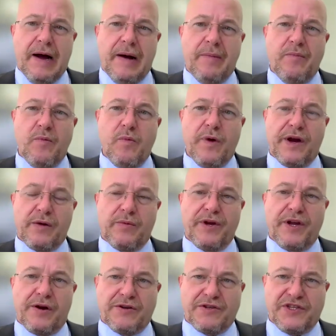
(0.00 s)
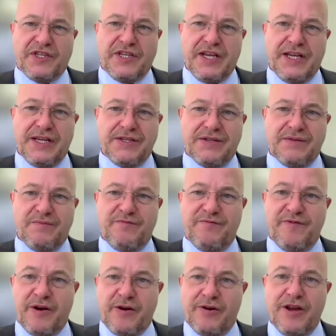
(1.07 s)
Where we are seeing some
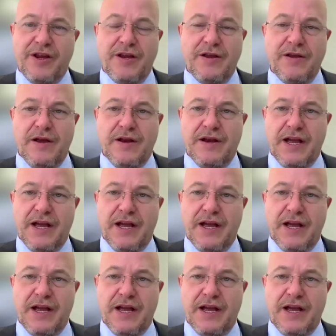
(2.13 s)
very